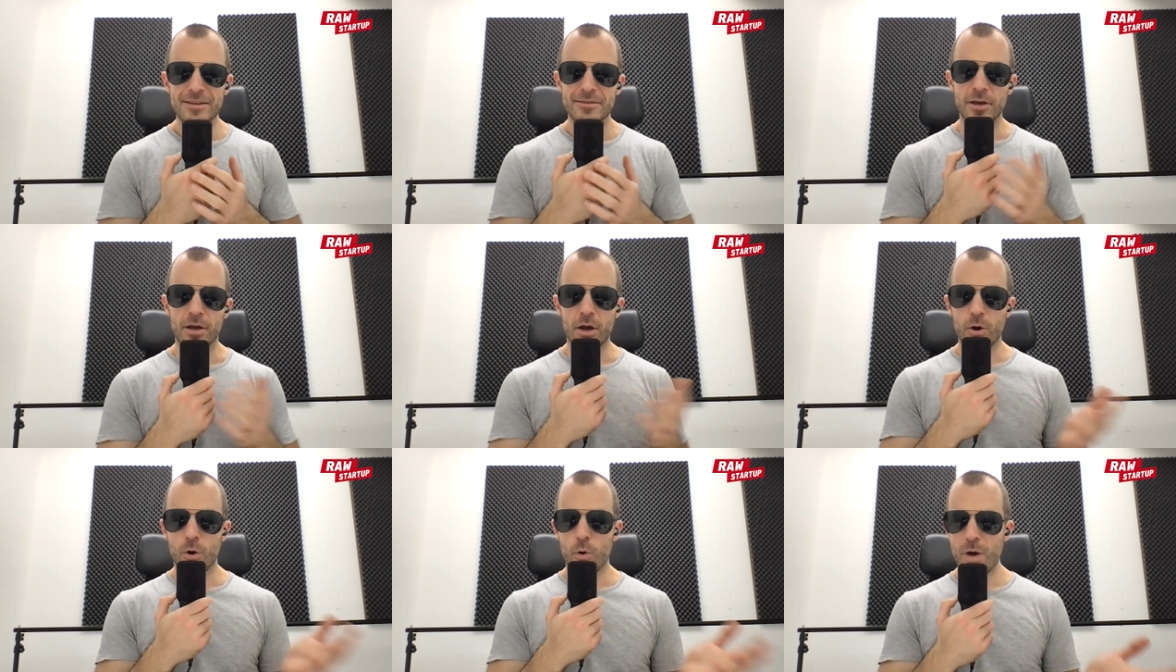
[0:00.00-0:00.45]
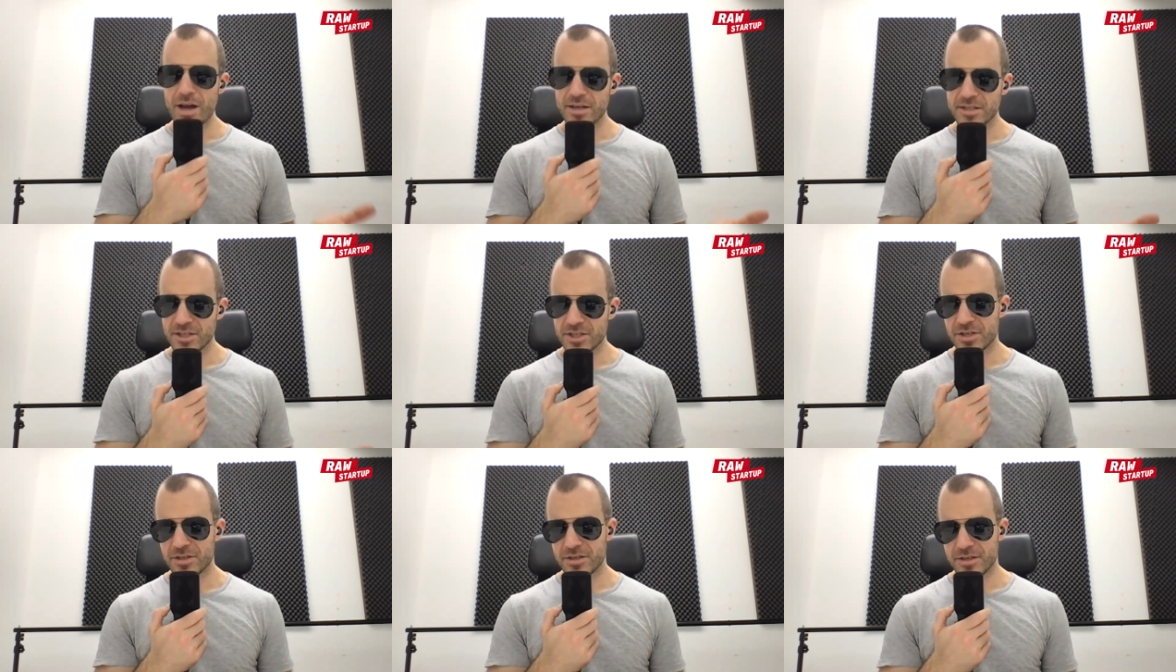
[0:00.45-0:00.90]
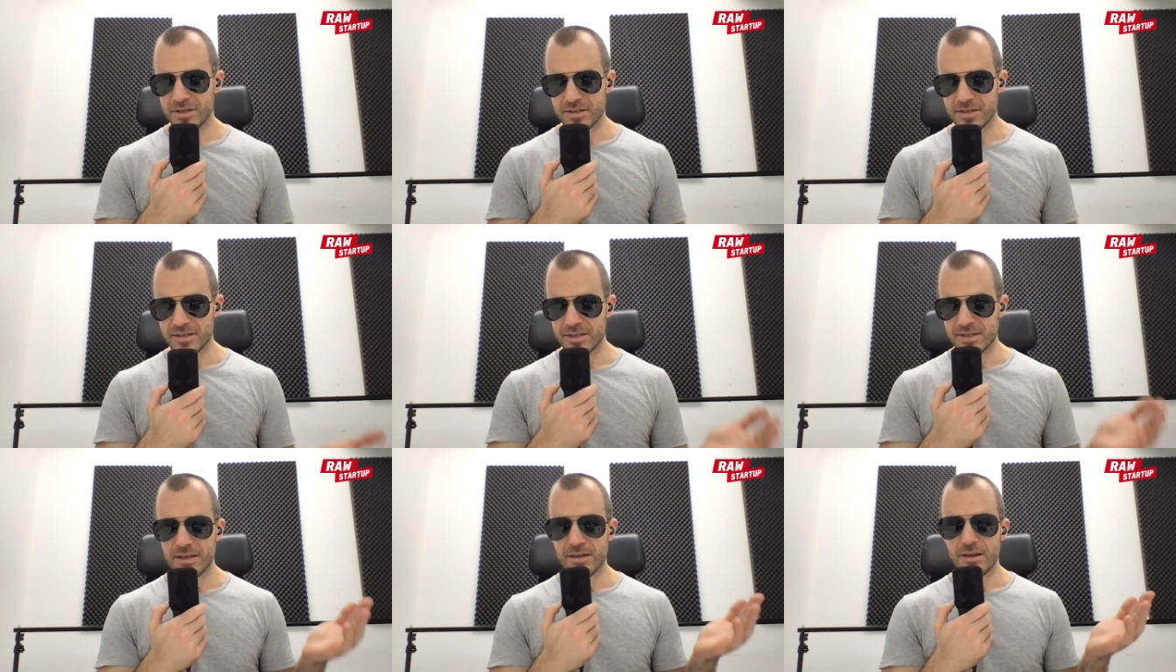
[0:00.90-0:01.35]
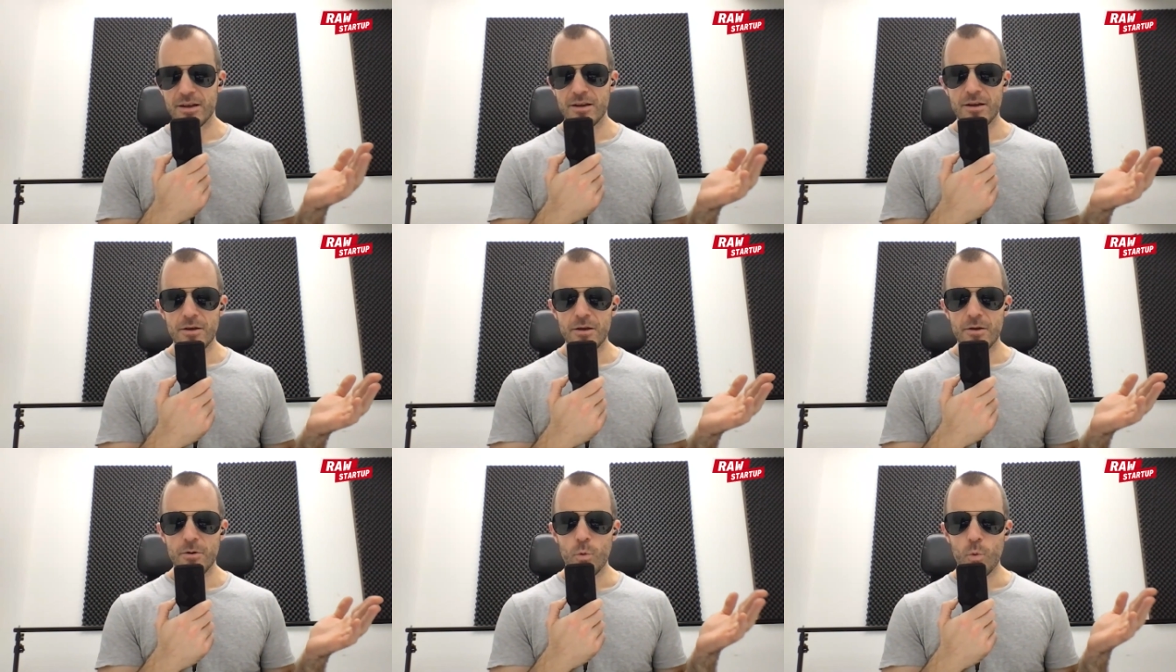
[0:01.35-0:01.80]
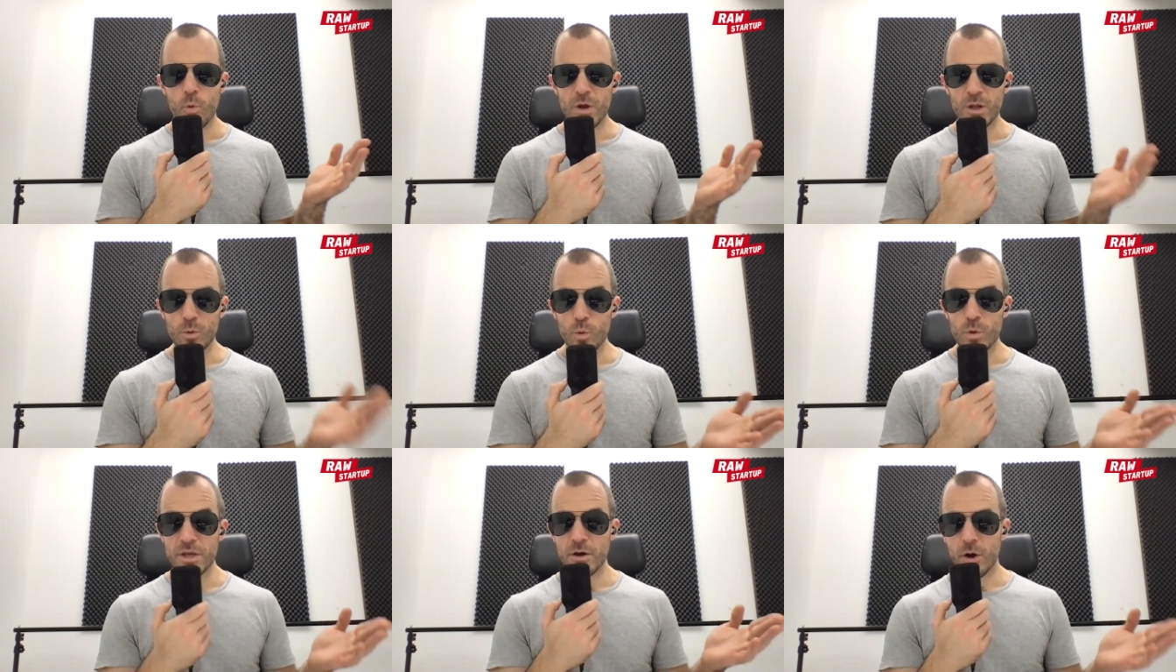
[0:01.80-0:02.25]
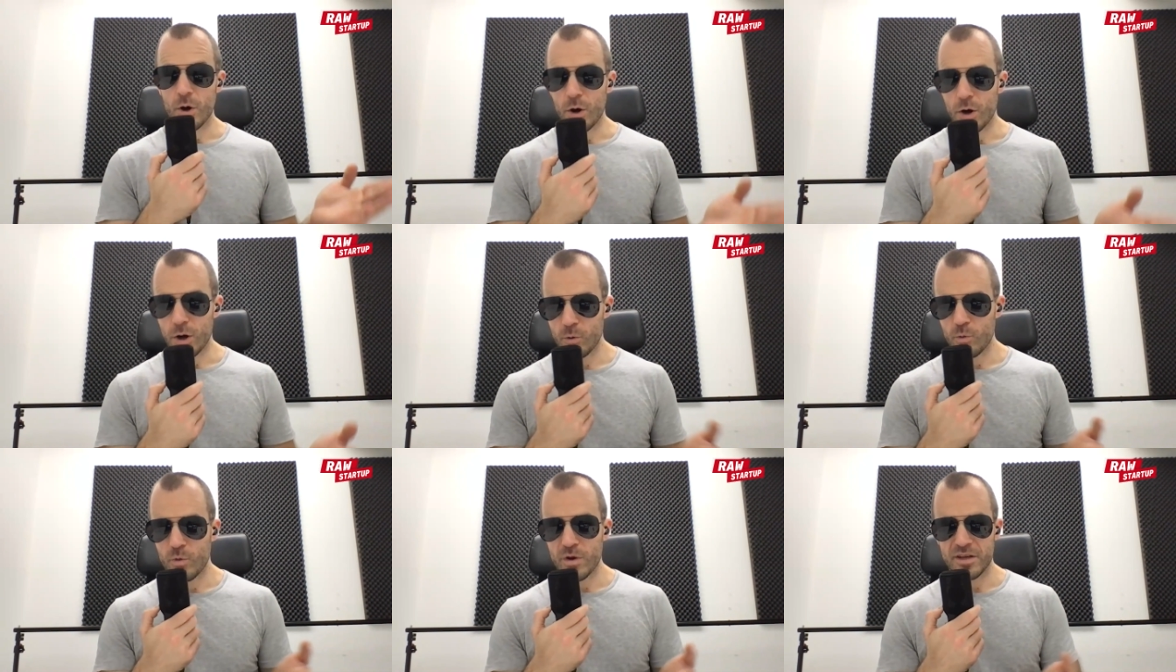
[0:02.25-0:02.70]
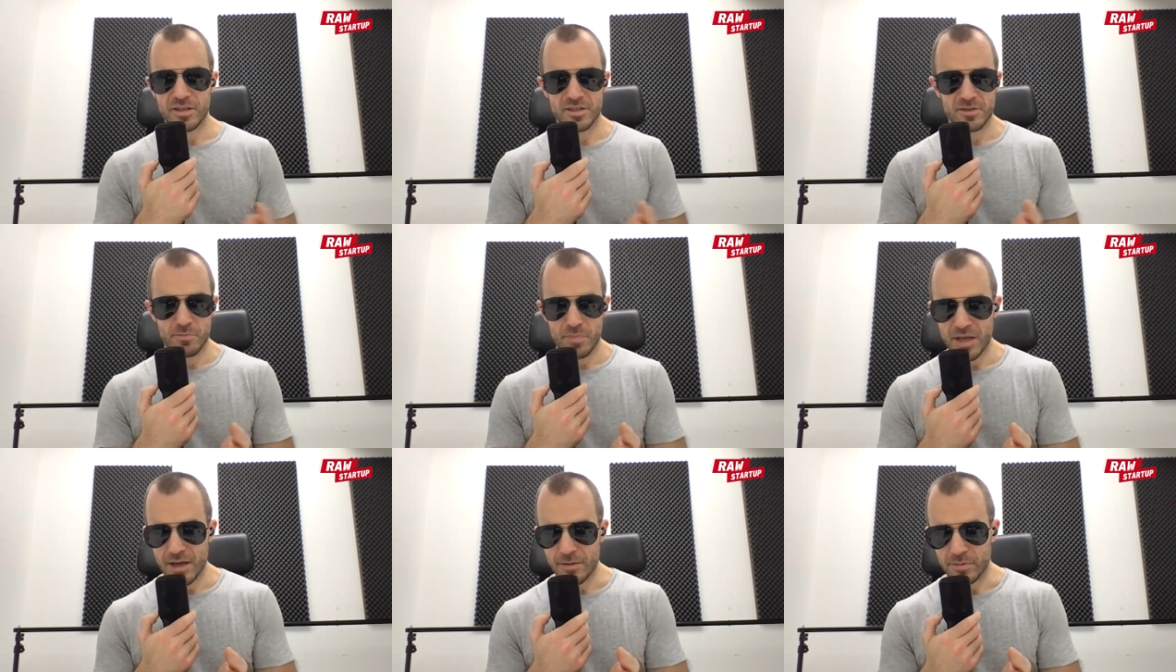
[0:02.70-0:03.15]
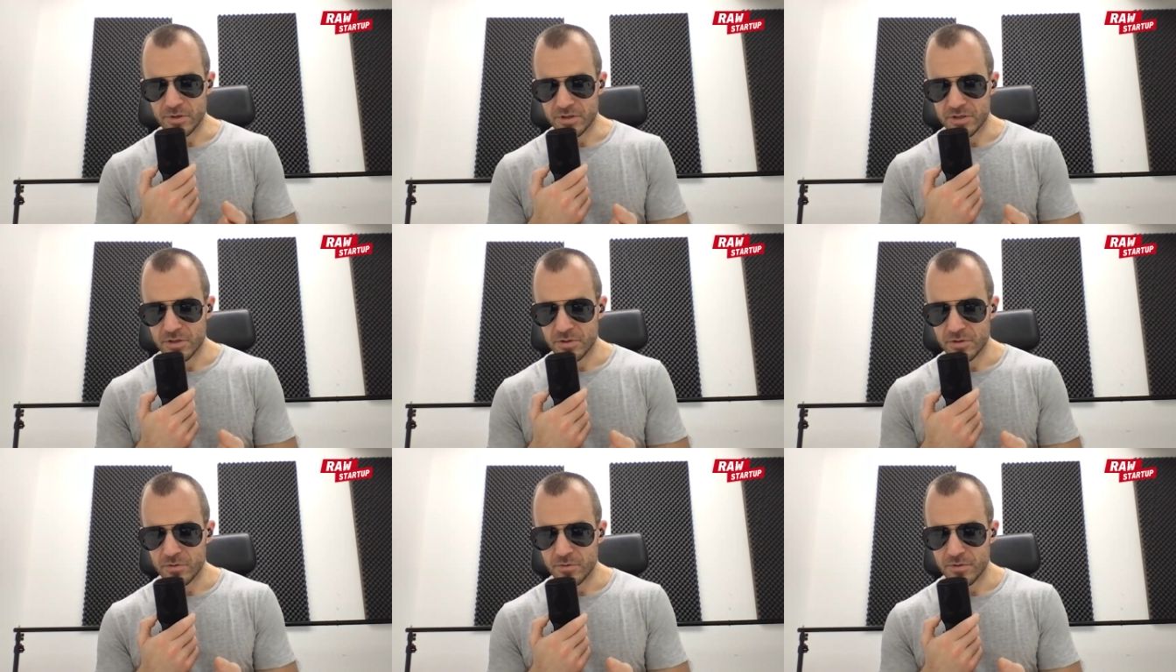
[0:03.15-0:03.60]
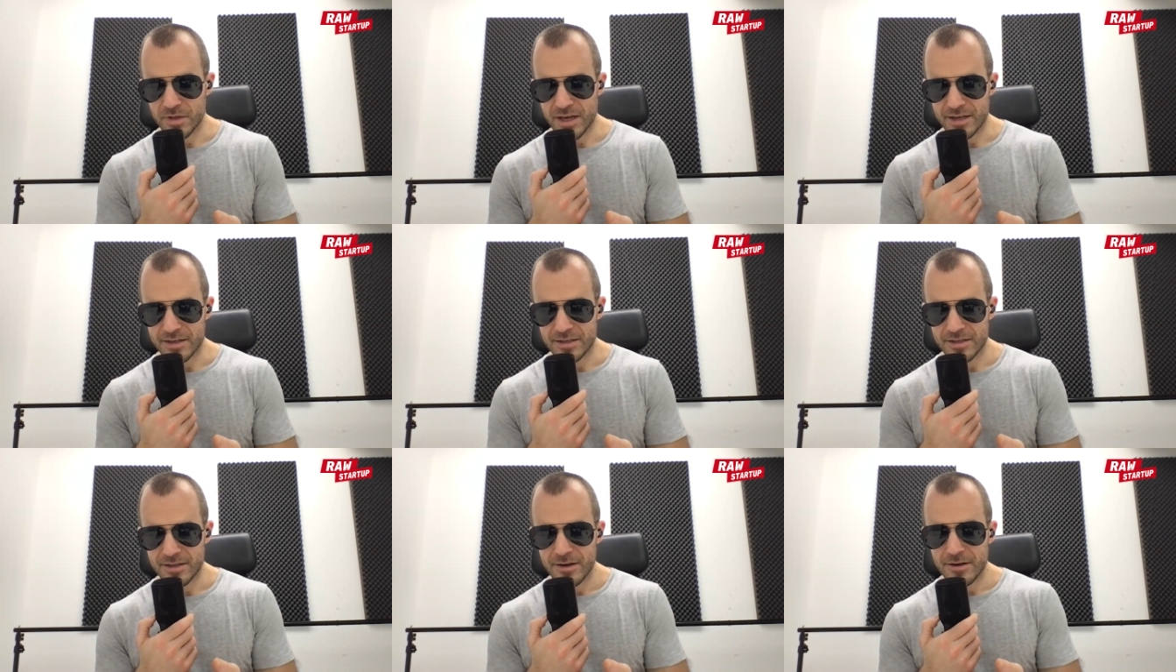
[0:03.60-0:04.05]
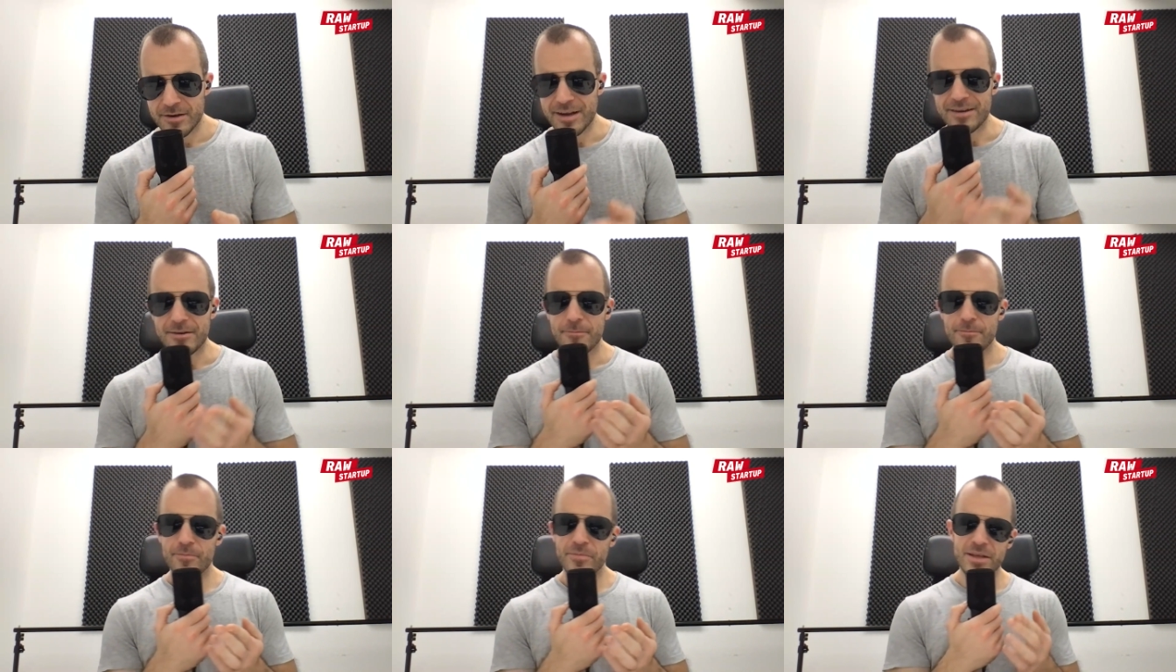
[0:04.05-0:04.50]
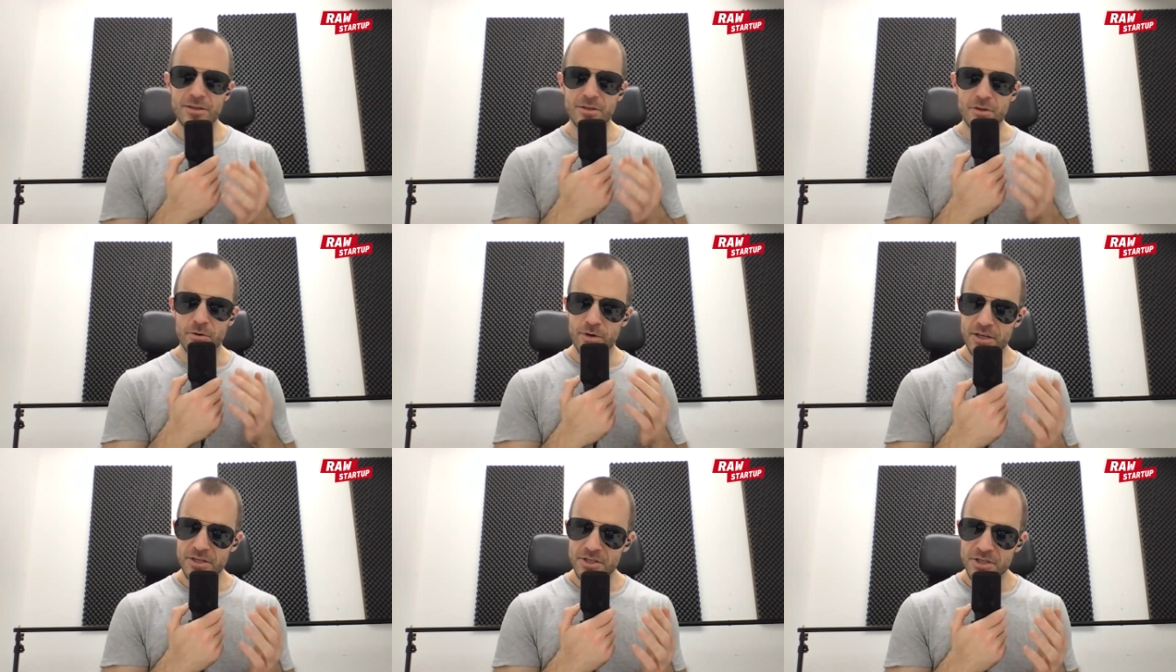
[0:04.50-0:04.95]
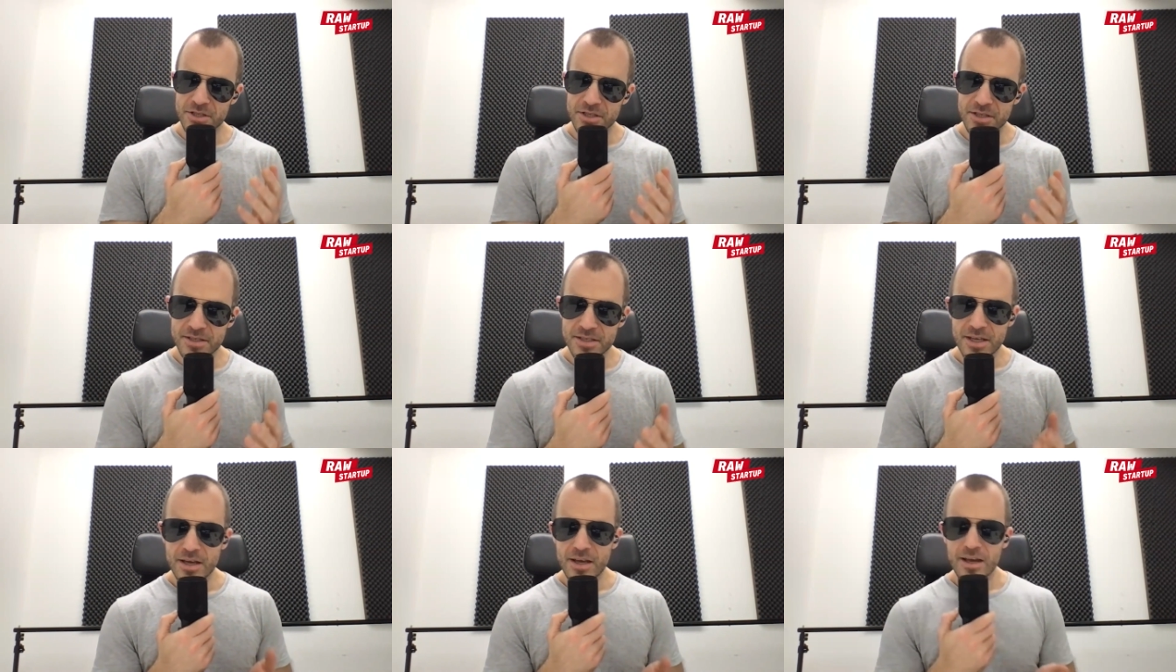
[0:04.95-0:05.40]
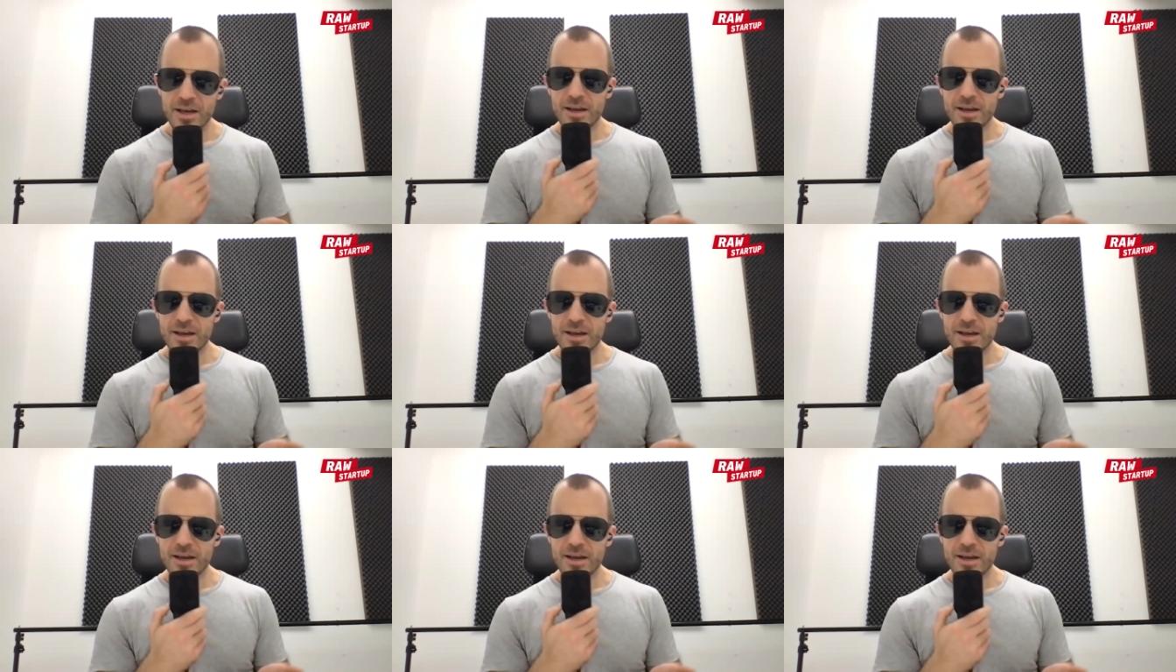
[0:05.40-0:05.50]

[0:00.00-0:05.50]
The question is, will we always be able to do that? Right? The question is,